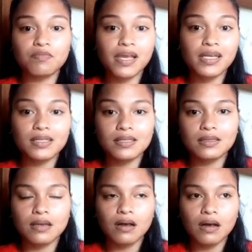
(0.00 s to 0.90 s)
based
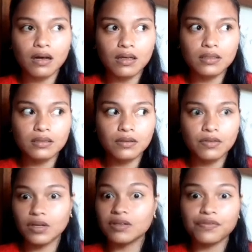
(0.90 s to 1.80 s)

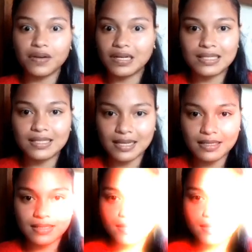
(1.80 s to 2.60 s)
on their differences.